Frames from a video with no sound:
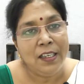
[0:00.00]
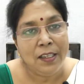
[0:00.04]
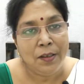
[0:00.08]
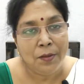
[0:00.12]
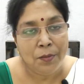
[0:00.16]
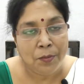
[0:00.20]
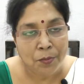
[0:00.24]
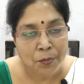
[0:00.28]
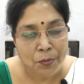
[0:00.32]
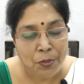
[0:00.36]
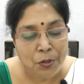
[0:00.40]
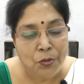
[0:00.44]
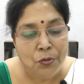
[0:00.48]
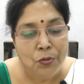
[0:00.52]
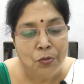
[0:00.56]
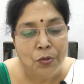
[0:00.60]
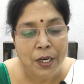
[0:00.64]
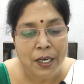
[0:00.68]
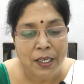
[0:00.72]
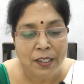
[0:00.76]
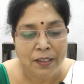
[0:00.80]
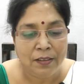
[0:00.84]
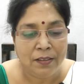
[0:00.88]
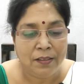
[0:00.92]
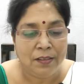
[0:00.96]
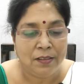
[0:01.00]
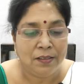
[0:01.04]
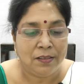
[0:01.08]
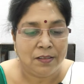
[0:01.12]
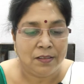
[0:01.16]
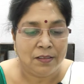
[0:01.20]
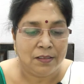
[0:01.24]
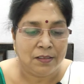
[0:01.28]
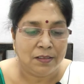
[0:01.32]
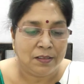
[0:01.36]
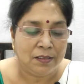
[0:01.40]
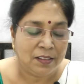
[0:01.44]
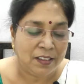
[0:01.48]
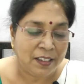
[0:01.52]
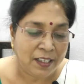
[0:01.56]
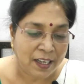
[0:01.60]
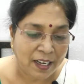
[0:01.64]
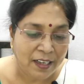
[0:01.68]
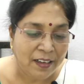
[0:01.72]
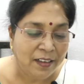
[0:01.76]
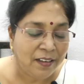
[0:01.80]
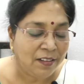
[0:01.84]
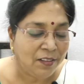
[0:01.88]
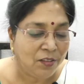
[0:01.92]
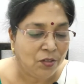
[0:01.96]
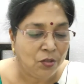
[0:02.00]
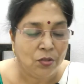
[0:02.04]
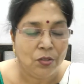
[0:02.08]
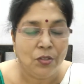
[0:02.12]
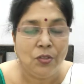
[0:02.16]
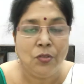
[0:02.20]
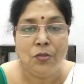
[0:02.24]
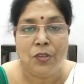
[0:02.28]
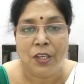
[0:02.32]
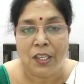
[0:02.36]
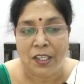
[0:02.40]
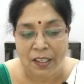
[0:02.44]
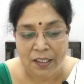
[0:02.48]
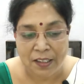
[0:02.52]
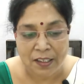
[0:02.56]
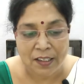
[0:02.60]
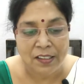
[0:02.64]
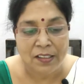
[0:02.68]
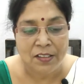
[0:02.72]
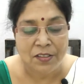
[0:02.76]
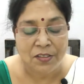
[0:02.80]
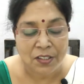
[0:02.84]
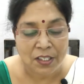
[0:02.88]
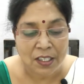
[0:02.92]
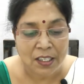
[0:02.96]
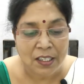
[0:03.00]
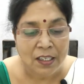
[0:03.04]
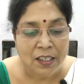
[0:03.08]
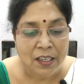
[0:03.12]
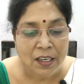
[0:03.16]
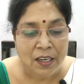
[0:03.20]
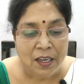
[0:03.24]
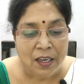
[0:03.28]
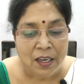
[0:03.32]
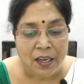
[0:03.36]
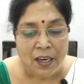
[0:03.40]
in blue and red, you can understand.